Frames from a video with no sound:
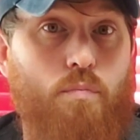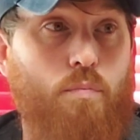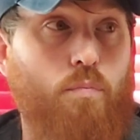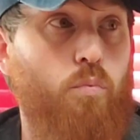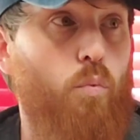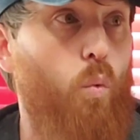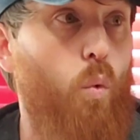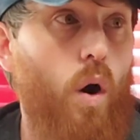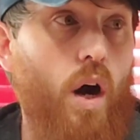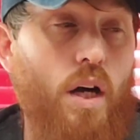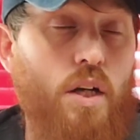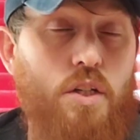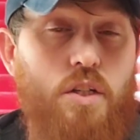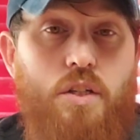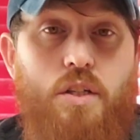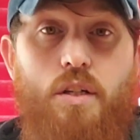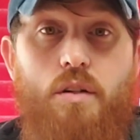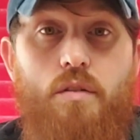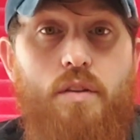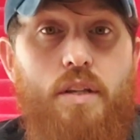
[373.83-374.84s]

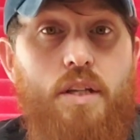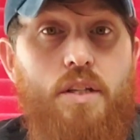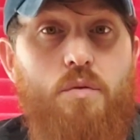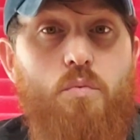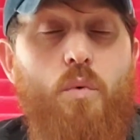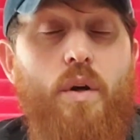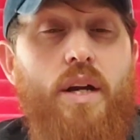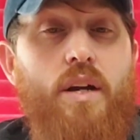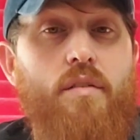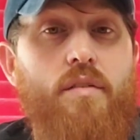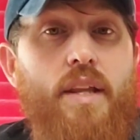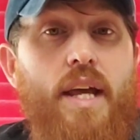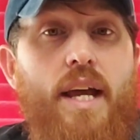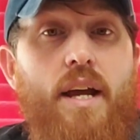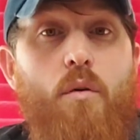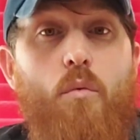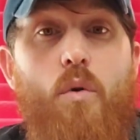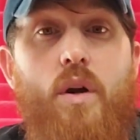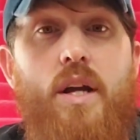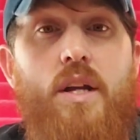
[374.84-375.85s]
wash it this way or
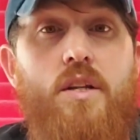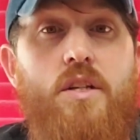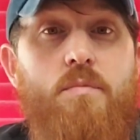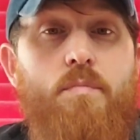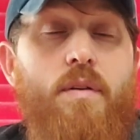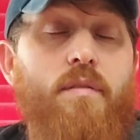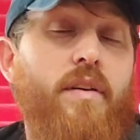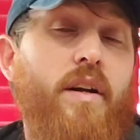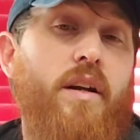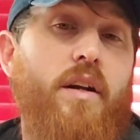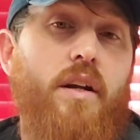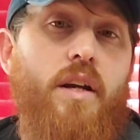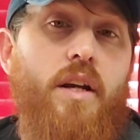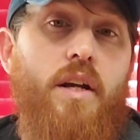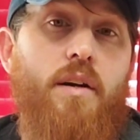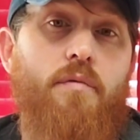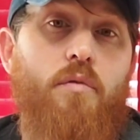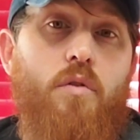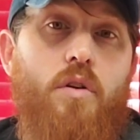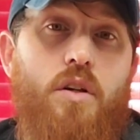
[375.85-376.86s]
that way. Just be very
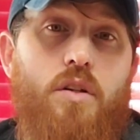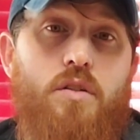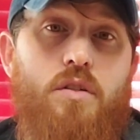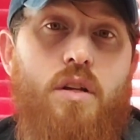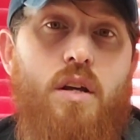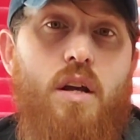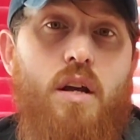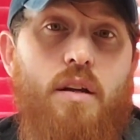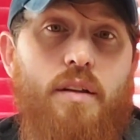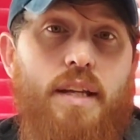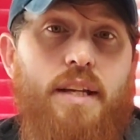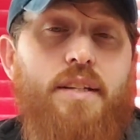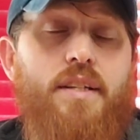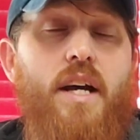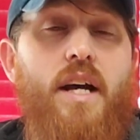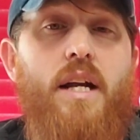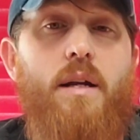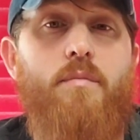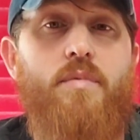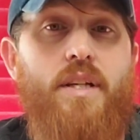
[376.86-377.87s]
careful because these
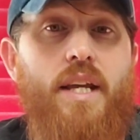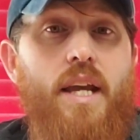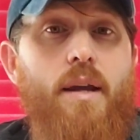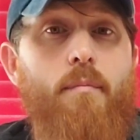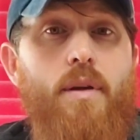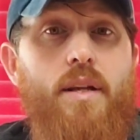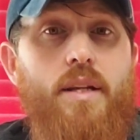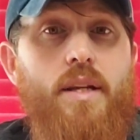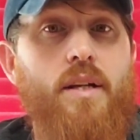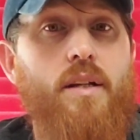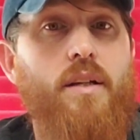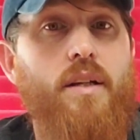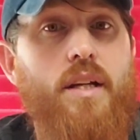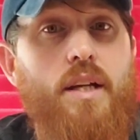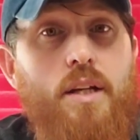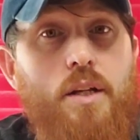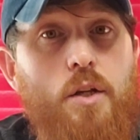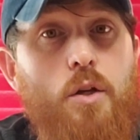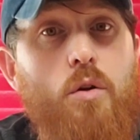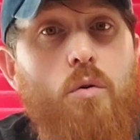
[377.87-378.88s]
items can be
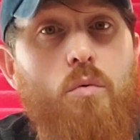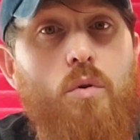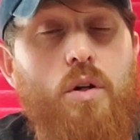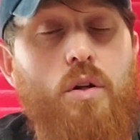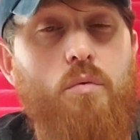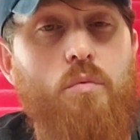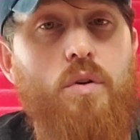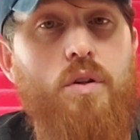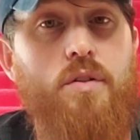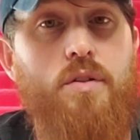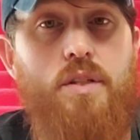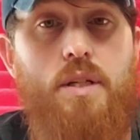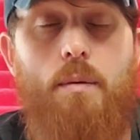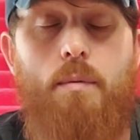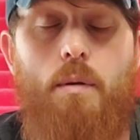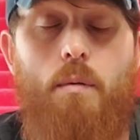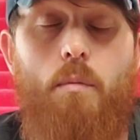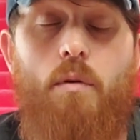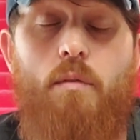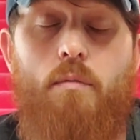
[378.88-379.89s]
delicate and you don't want to ruin
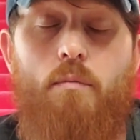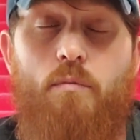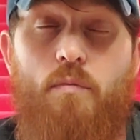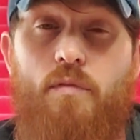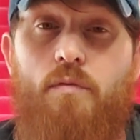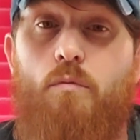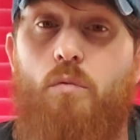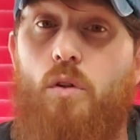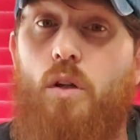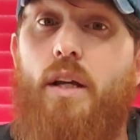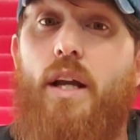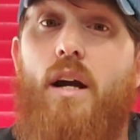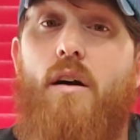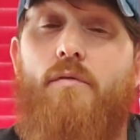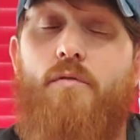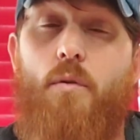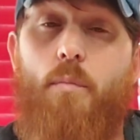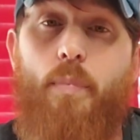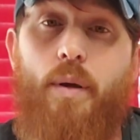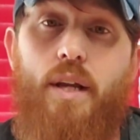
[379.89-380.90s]
something. Look
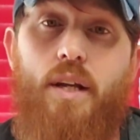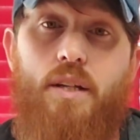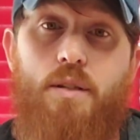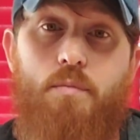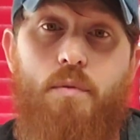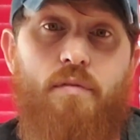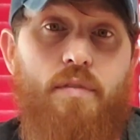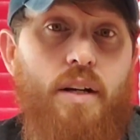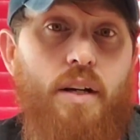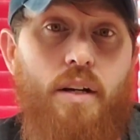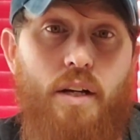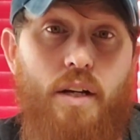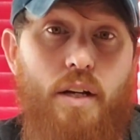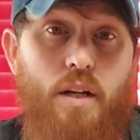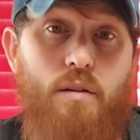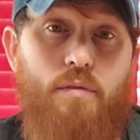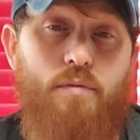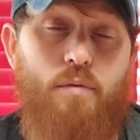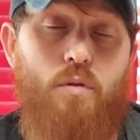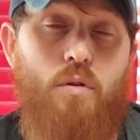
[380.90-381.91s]
out for pests. Be very
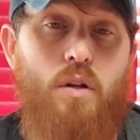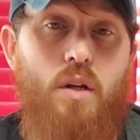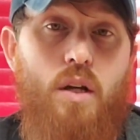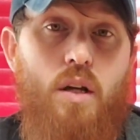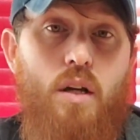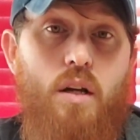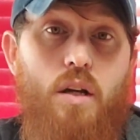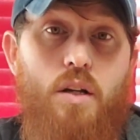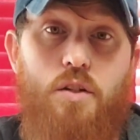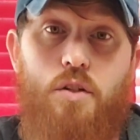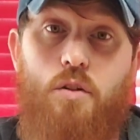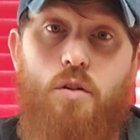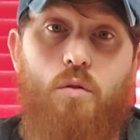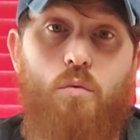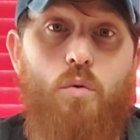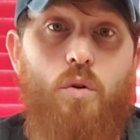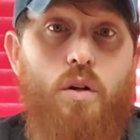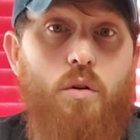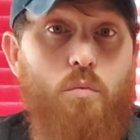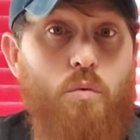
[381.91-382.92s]
careful because you don't
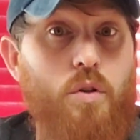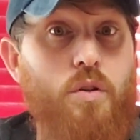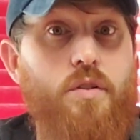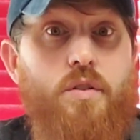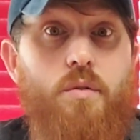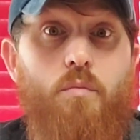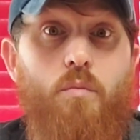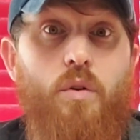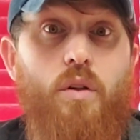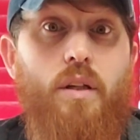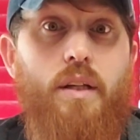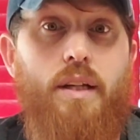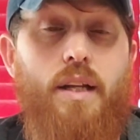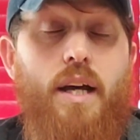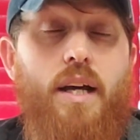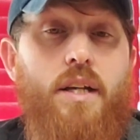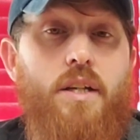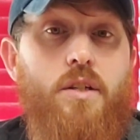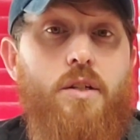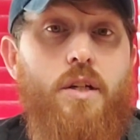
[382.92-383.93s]
want to ruin some really
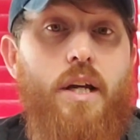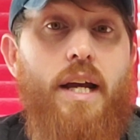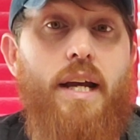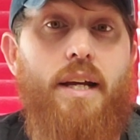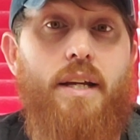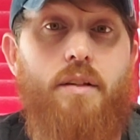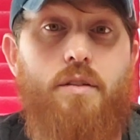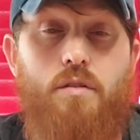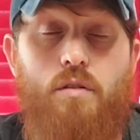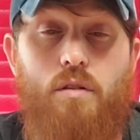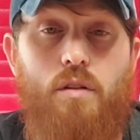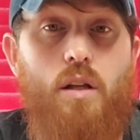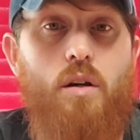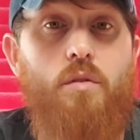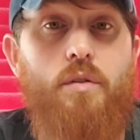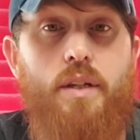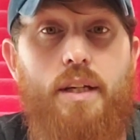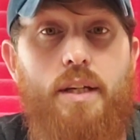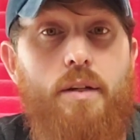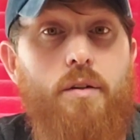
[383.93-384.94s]
nice jackets or
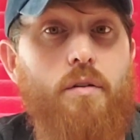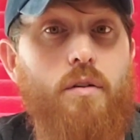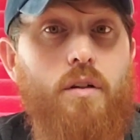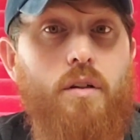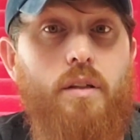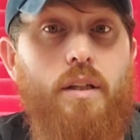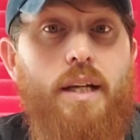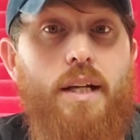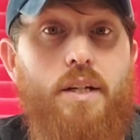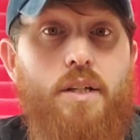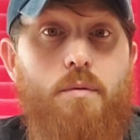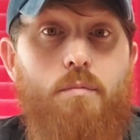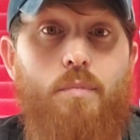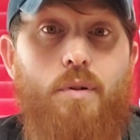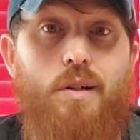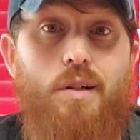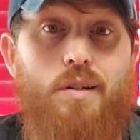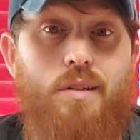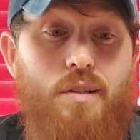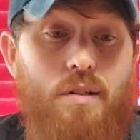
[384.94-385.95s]
clothing in your collection
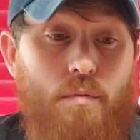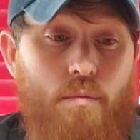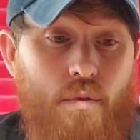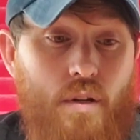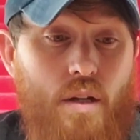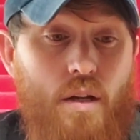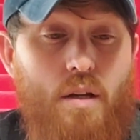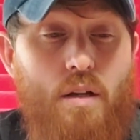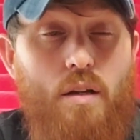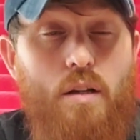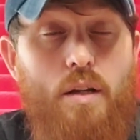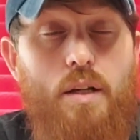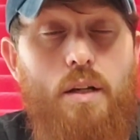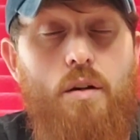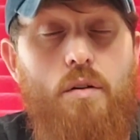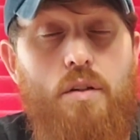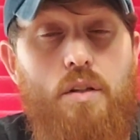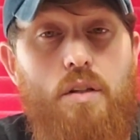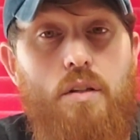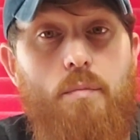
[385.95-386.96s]
because
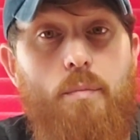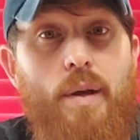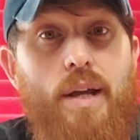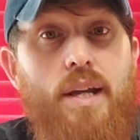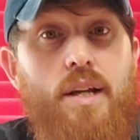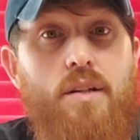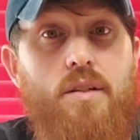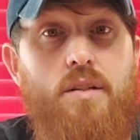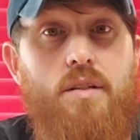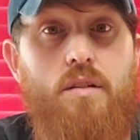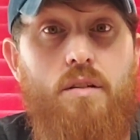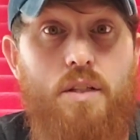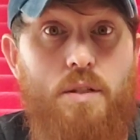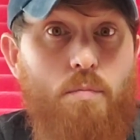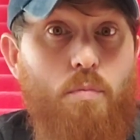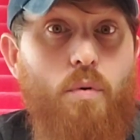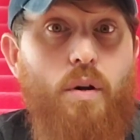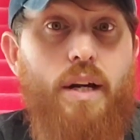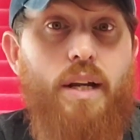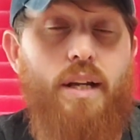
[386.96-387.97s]
the pests
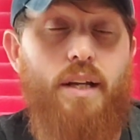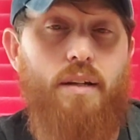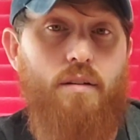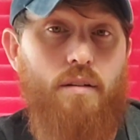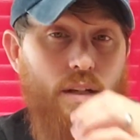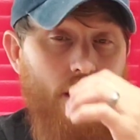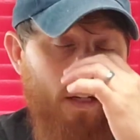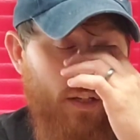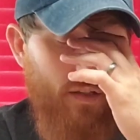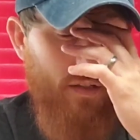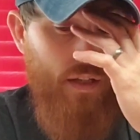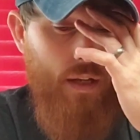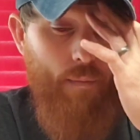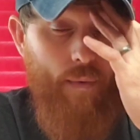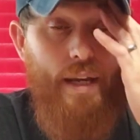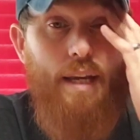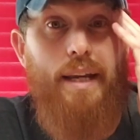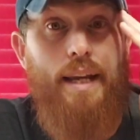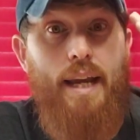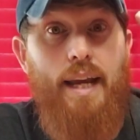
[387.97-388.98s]
spread, because I
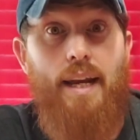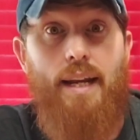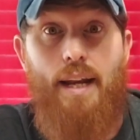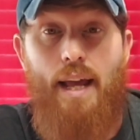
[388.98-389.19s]
mean it can